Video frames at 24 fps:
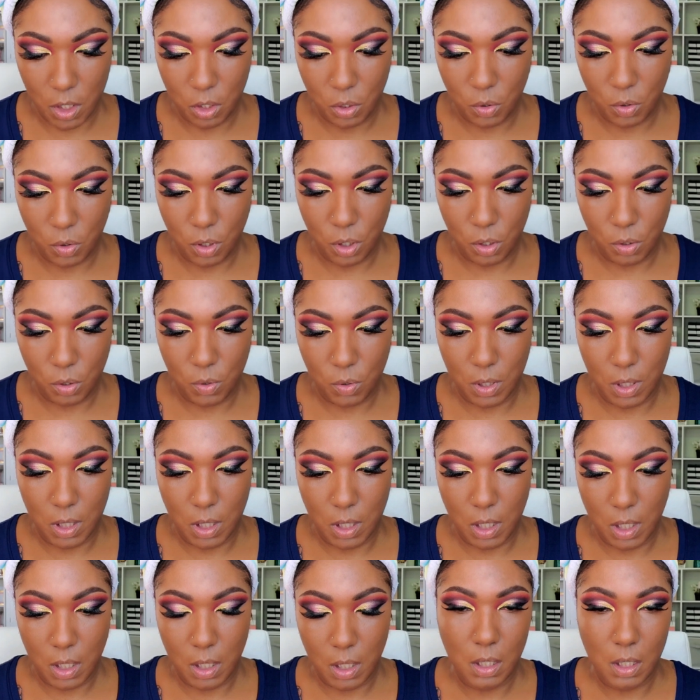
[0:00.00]
to use
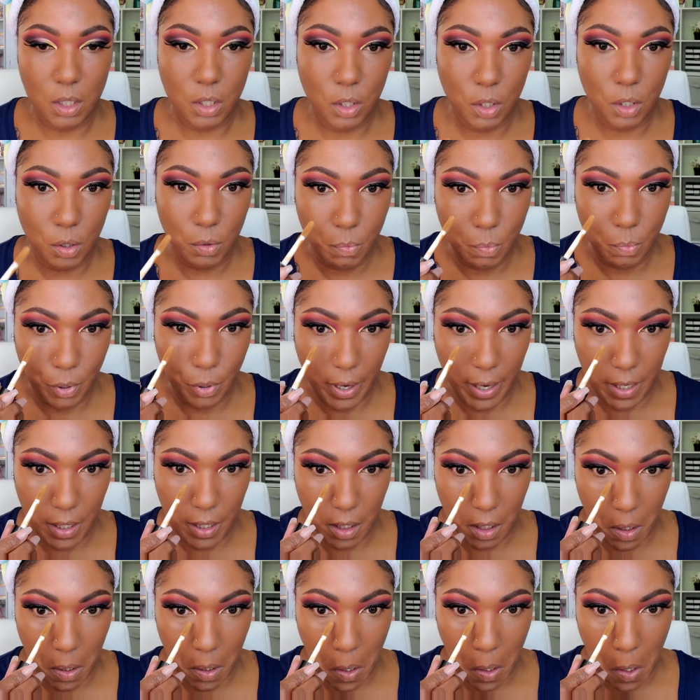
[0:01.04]
this to
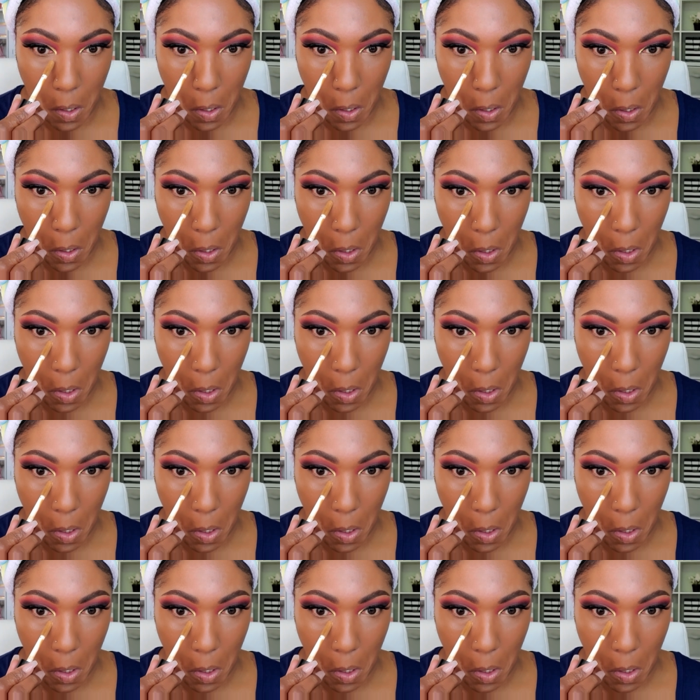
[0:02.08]
brighten.